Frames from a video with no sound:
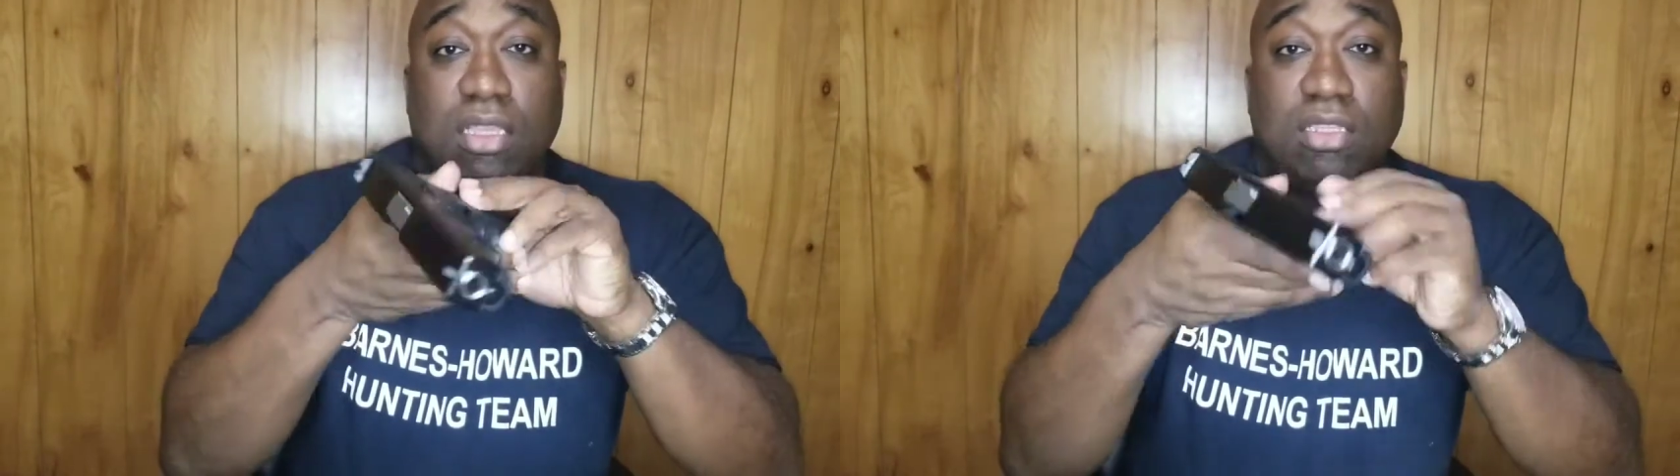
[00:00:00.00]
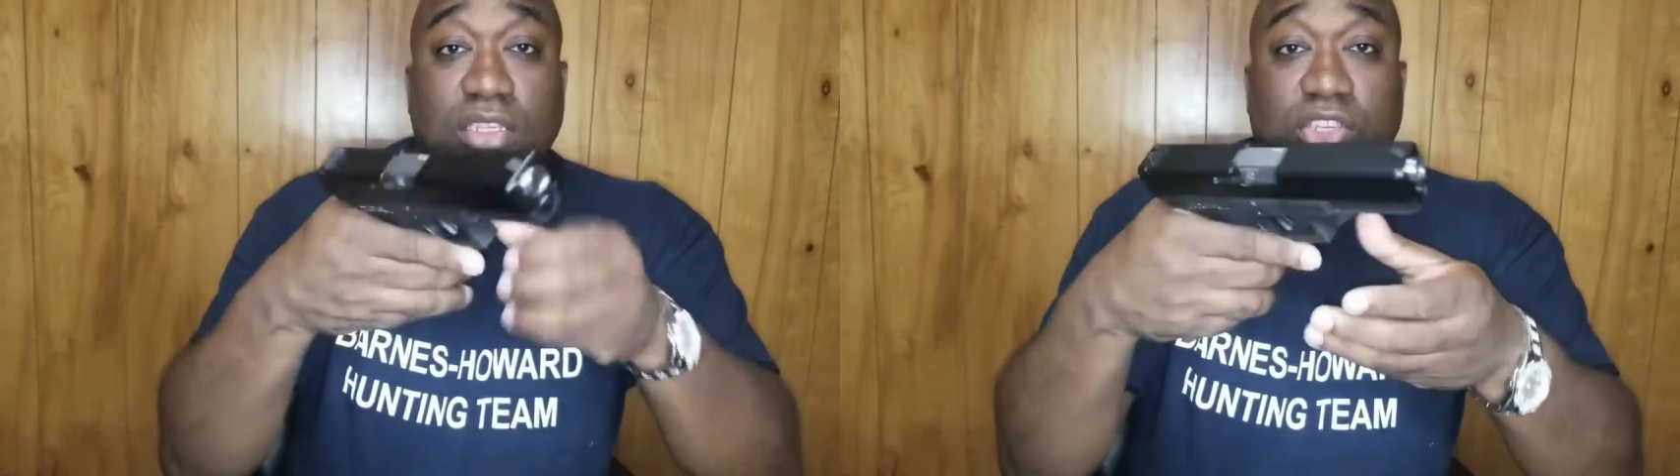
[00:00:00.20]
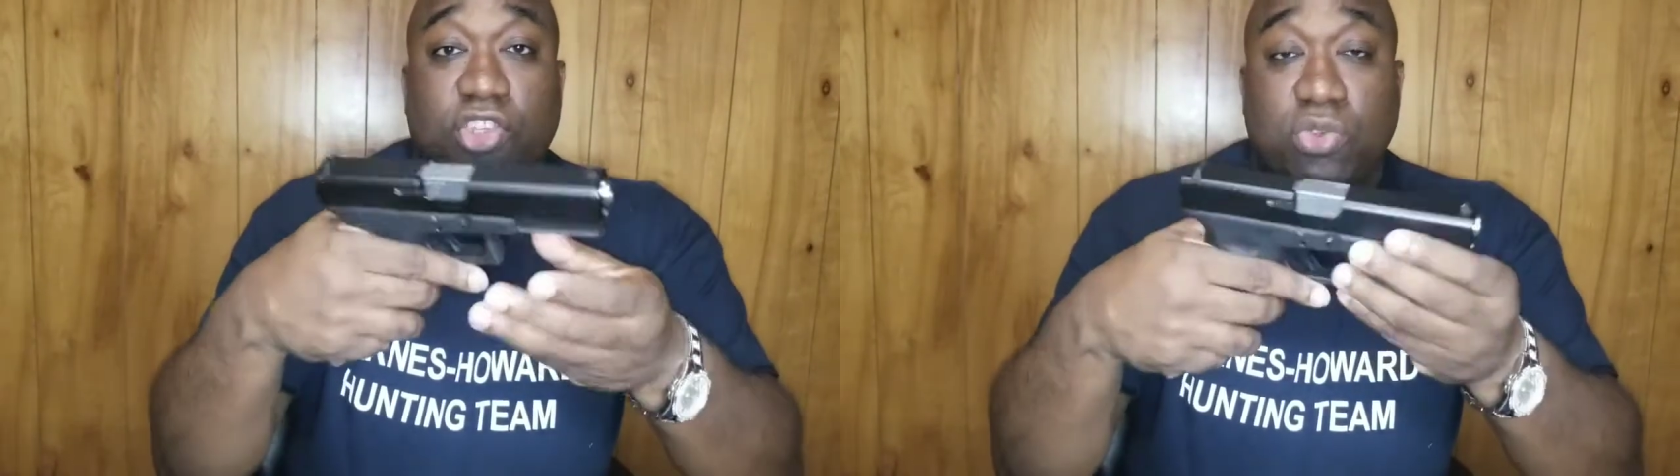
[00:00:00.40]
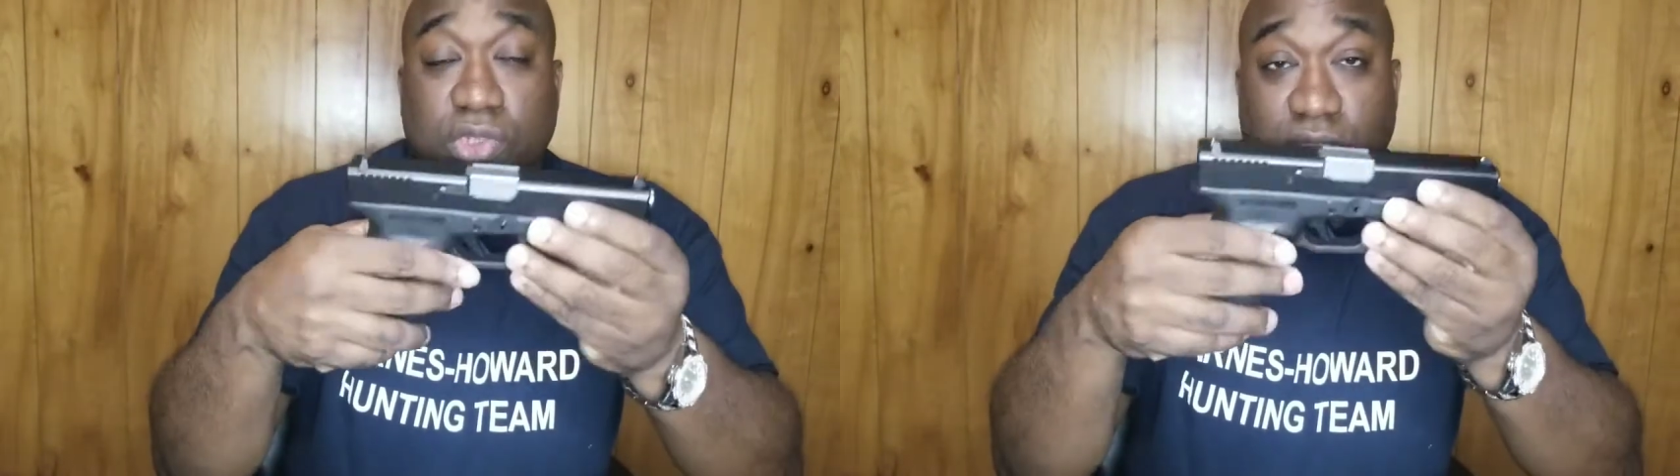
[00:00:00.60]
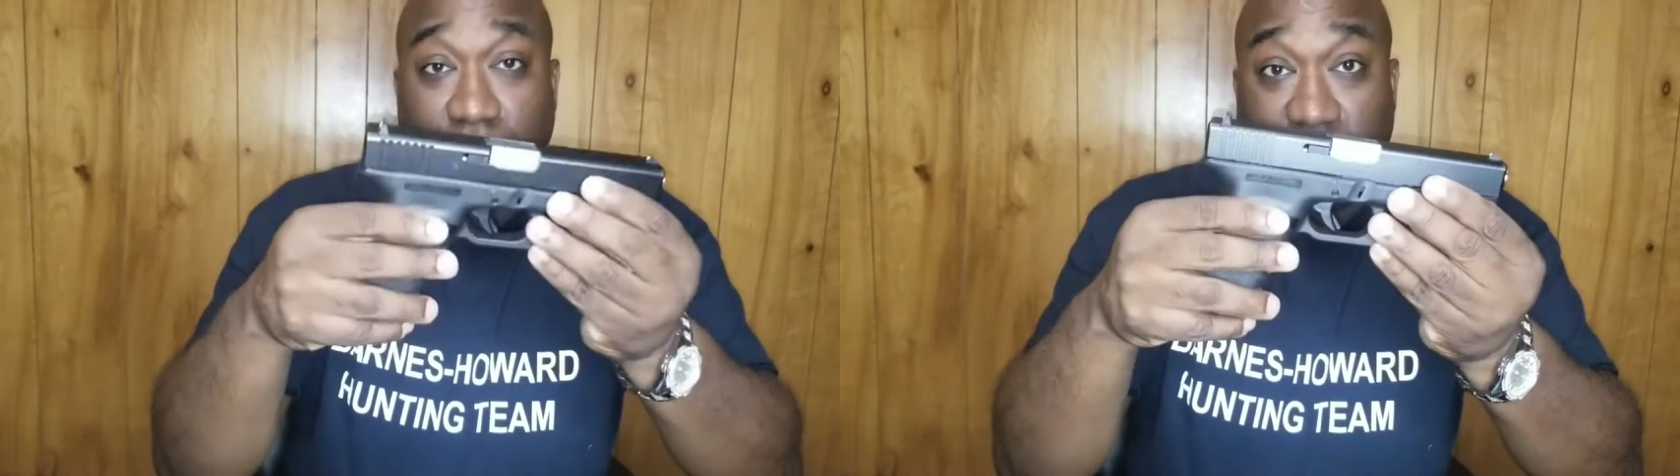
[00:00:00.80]
to shoot
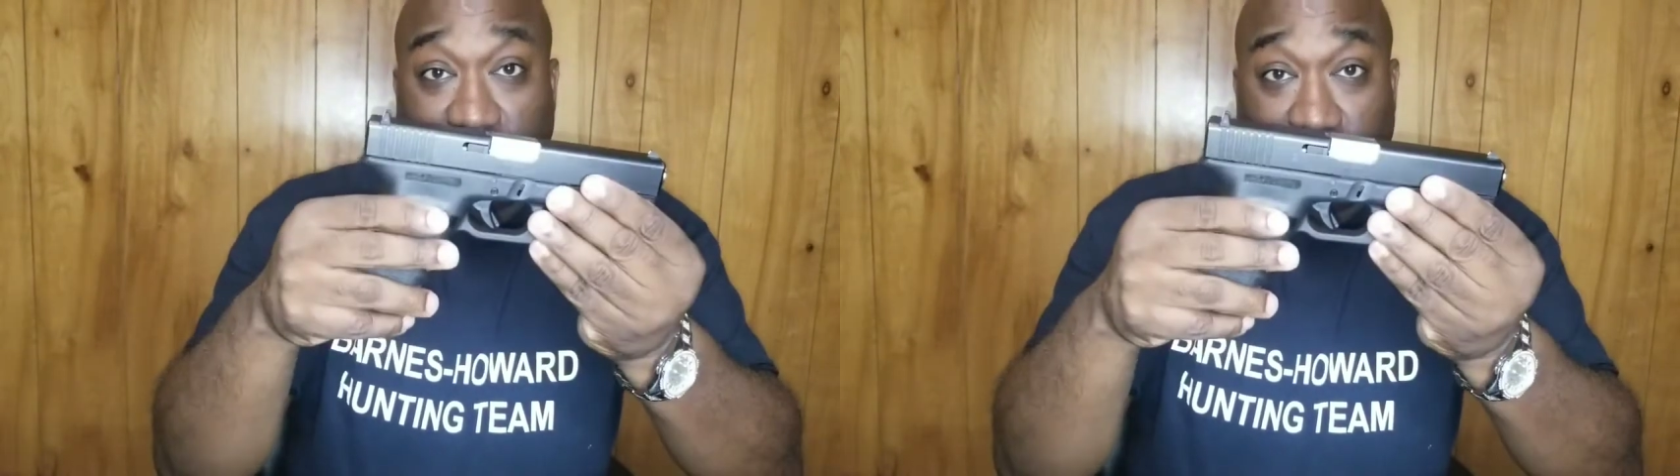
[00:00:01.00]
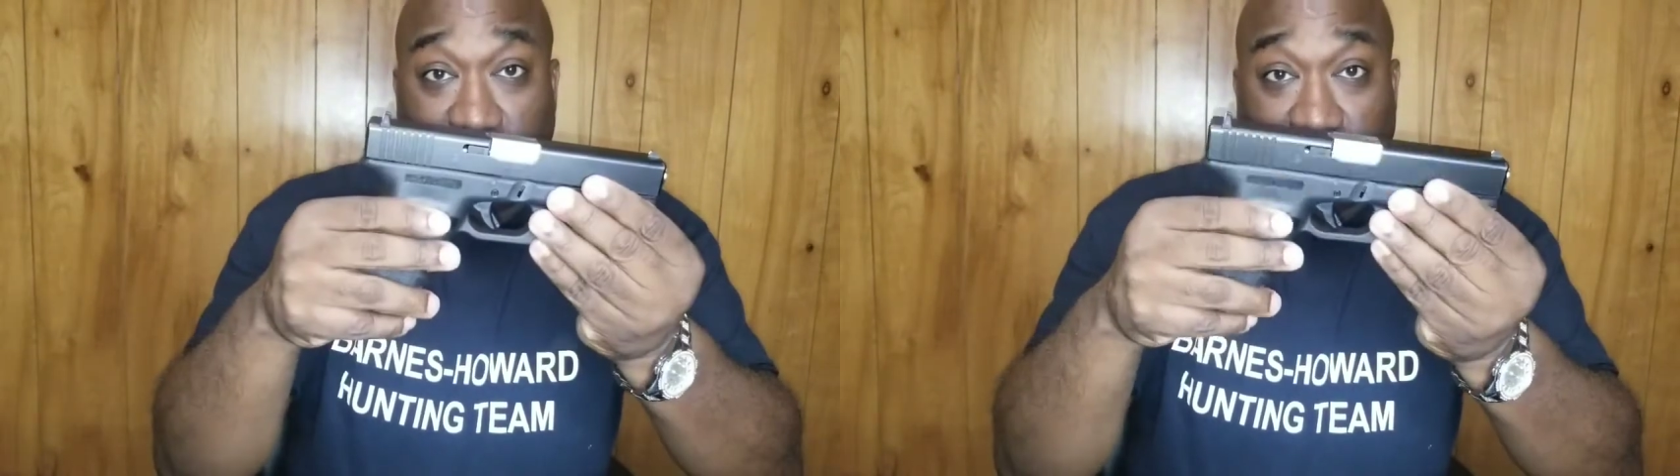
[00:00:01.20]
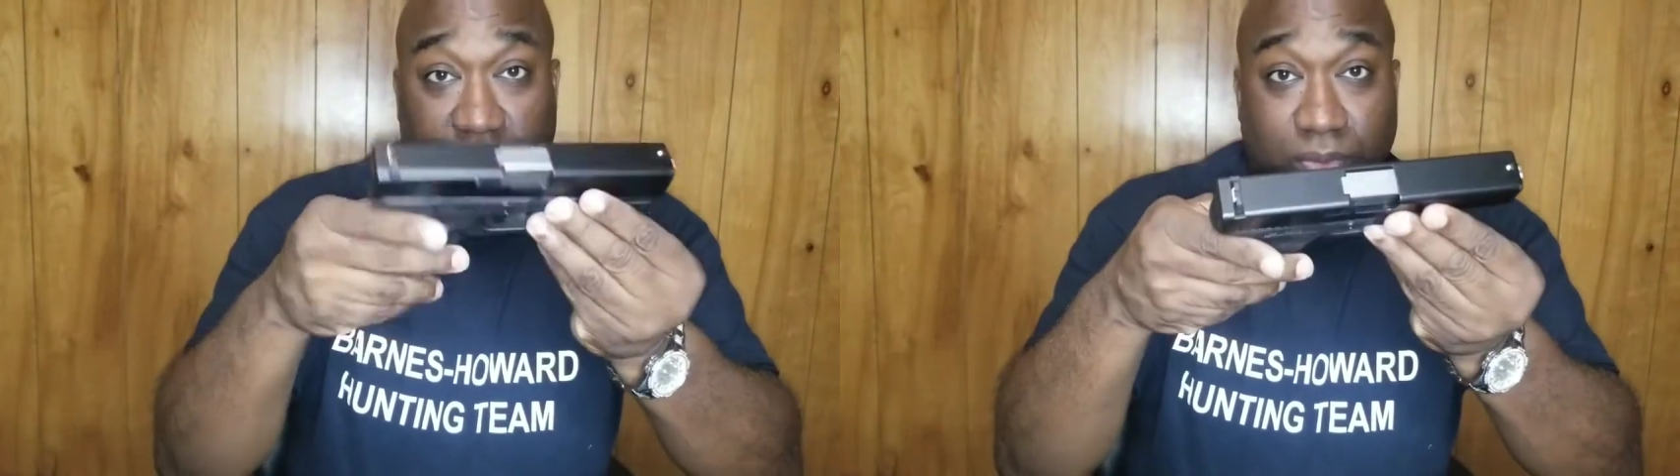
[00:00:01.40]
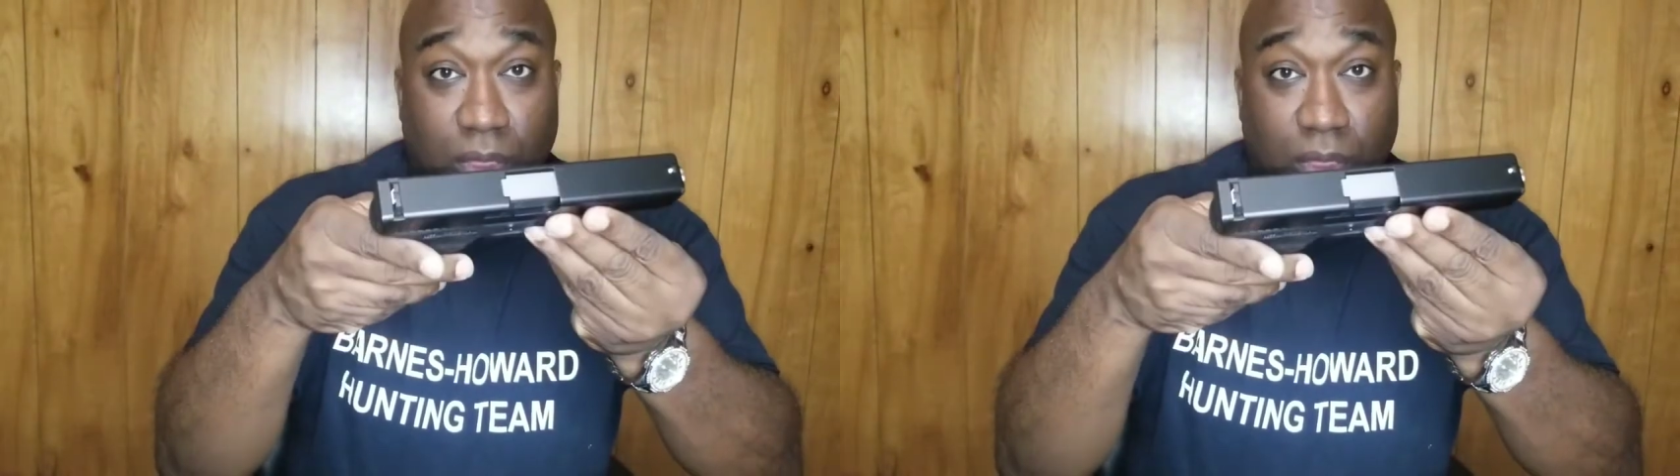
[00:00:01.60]
10 millimeter.